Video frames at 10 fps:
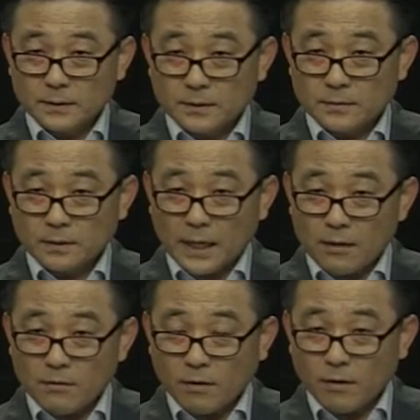So
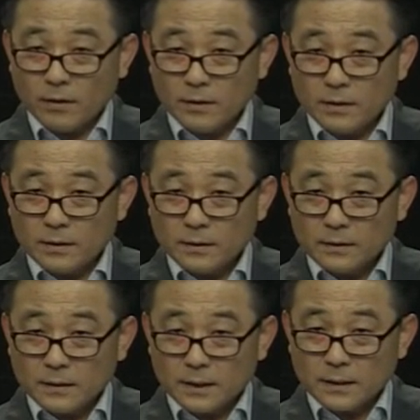later on,
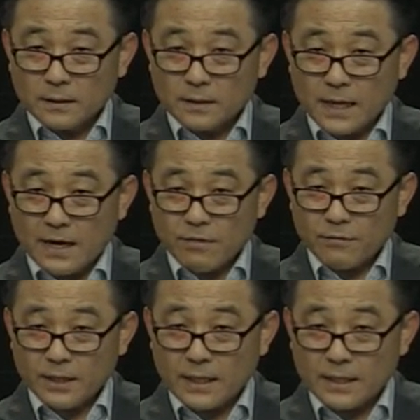line
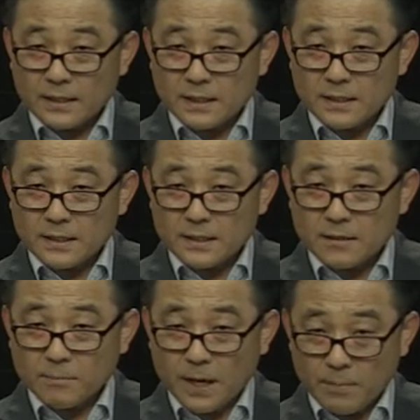3, in
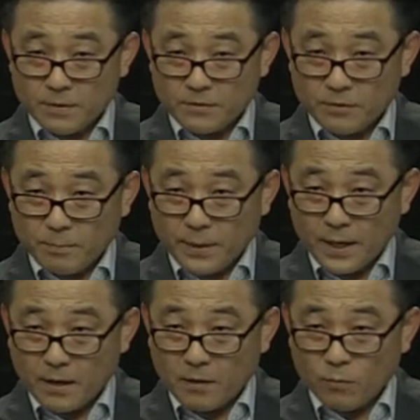the paper,
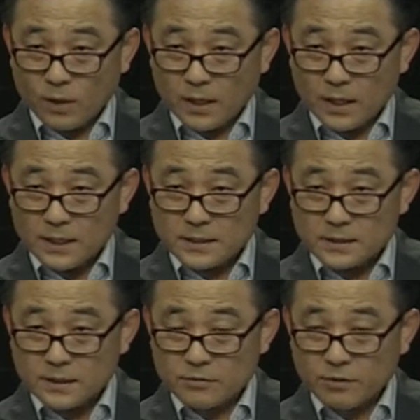repair was
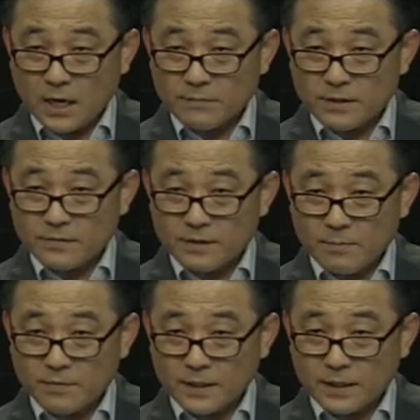described as
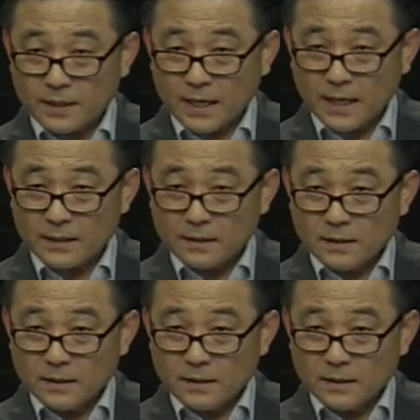something that